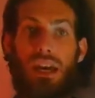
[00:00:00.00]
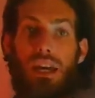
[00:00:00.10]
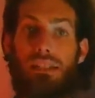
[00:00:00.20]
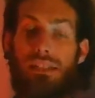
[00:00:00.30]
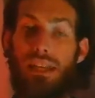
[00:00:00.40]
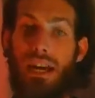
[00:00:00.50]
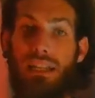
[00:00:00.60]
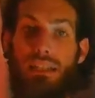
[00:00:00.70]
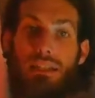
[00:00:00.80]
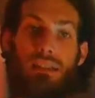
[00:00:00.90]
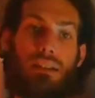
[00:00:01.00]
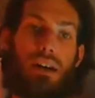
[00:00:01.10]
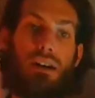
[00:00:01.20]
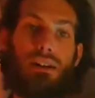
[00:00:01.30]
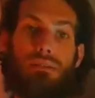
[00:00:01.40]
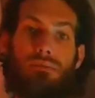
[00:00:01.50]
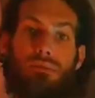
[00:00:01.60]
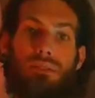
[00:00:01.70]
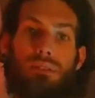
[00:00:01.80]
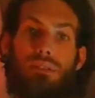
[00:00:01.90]
It's the idea of
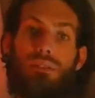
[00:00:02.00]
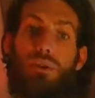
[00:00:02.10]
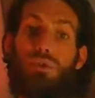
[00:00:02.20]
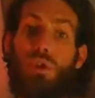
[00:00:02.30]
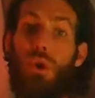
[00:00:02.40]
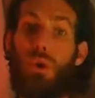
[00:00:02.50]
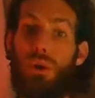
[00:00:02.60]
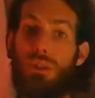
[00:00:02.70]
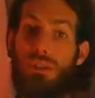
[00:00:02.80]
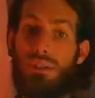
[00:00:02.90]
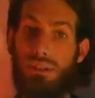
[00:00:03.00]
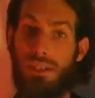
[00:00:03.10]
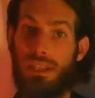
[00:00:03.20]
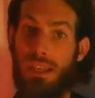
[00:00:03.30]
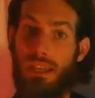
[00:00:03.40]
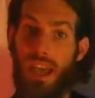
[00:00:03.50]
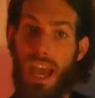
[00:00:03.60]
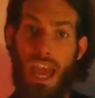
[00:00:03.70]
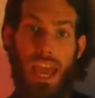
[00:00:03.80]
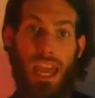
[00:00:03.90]
those chords, C,
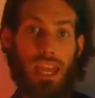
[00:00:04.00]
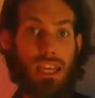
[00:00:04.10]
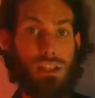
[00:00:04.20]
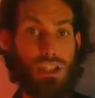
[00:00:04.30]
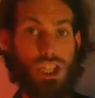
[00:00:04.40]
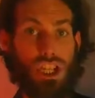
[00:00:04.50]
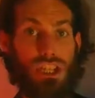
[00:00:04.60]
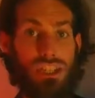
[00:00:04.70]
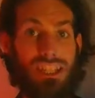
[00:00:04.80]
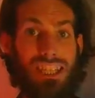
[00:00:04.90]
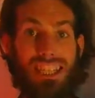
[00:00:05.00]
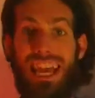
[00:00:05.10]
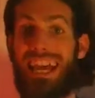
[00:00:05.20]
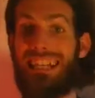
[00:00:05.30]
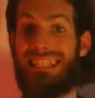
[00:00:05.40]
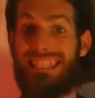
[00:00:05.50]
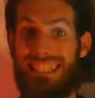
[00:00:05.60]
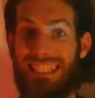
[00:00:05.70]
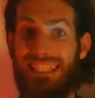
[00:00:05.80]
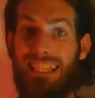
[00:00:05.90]
A, G, E, and
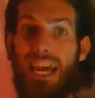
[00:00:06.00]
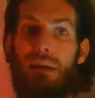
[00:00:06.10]
D,